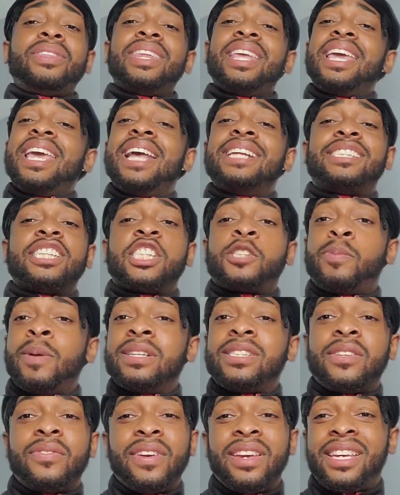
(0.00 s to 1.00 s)
It's
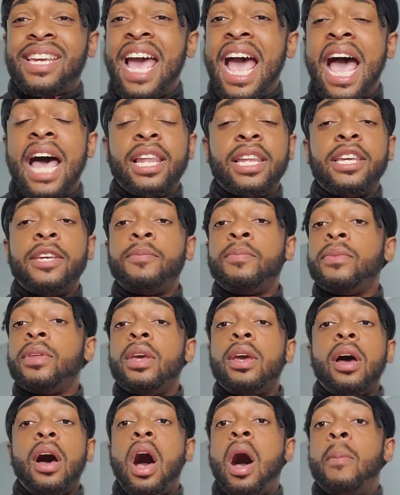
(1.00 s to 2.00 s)
expensive in Cali.
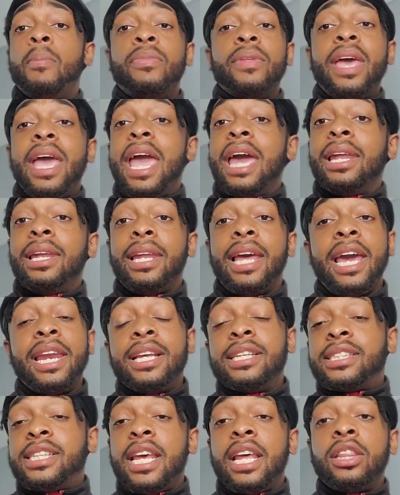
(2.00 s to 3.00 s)

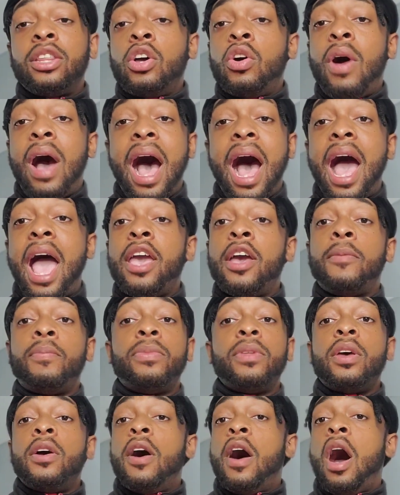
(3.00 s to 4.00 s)
Atlanta's getting a little
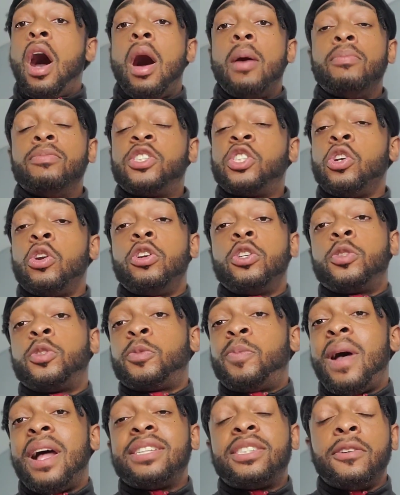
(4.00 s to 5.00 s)
higher. Certain
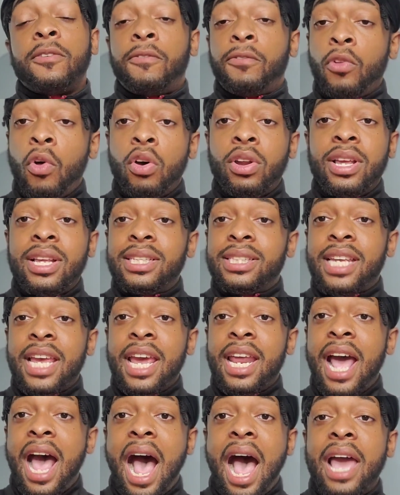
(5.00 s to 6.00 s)
spots in Florida is
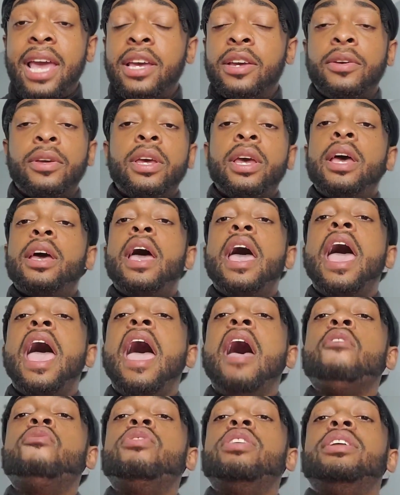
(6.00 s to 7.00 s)
getting higher.
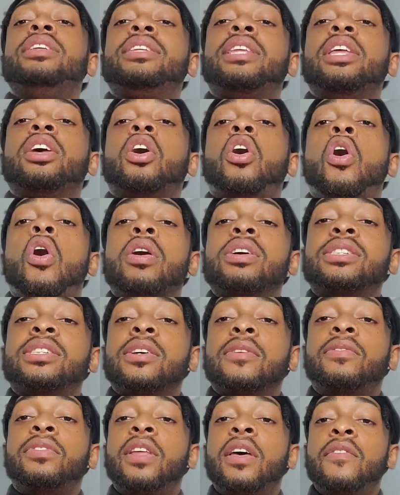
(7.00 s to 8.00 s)
The cost
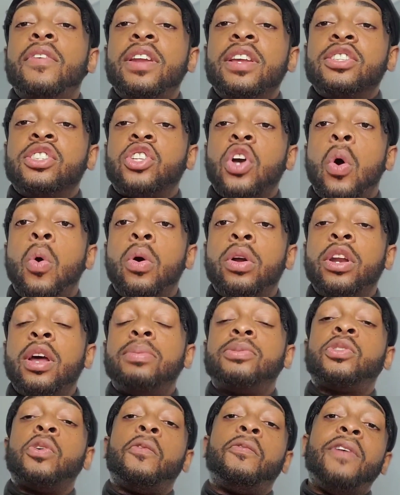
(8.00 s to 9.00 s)
of living is going
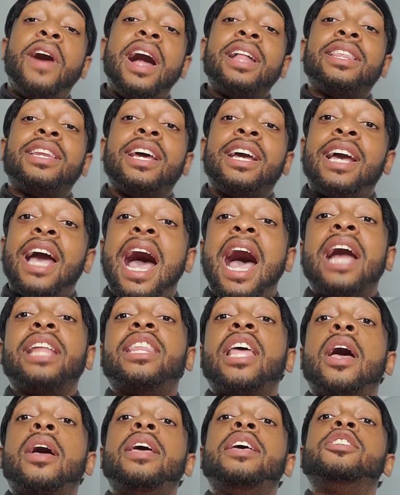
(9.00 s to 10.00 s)
up. So finding a guy
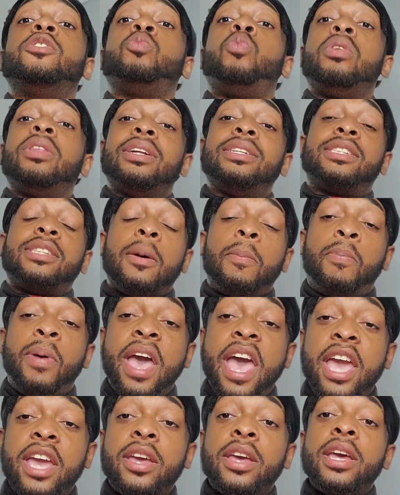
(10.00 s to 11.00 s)
that is willing to
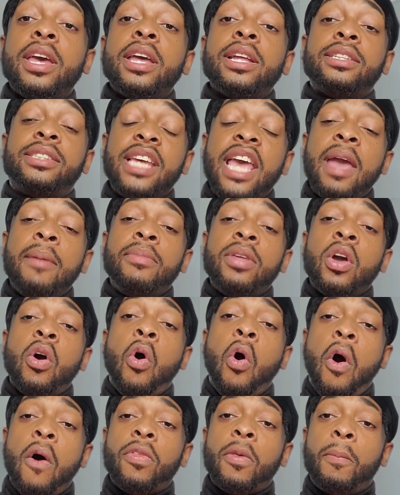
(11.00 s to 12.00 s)
pay damn near
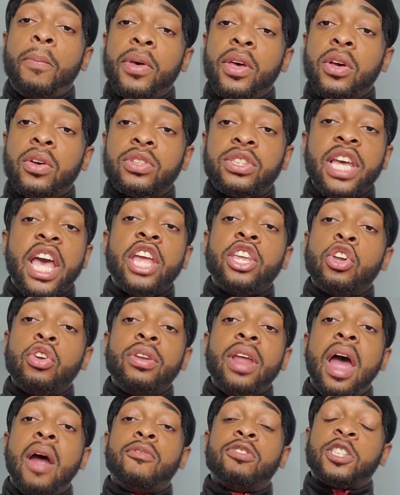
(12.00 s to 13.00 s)
all the bills, and you're
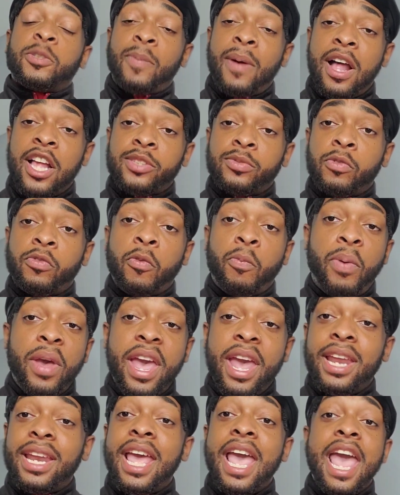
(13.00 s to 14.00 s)
not responsible for
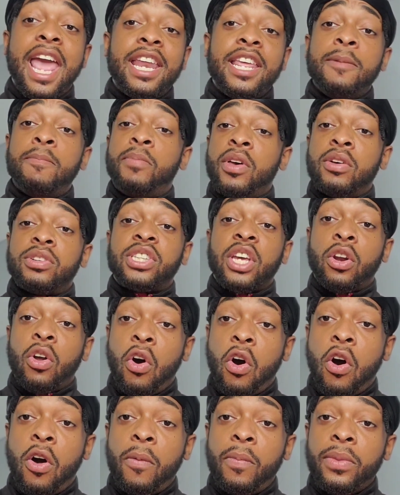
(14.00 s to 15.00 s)
paying any bills at
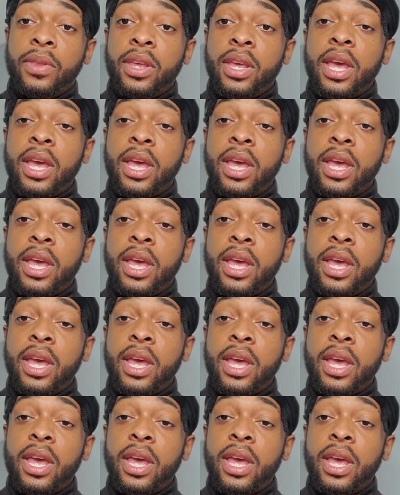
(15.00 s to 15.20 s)
all,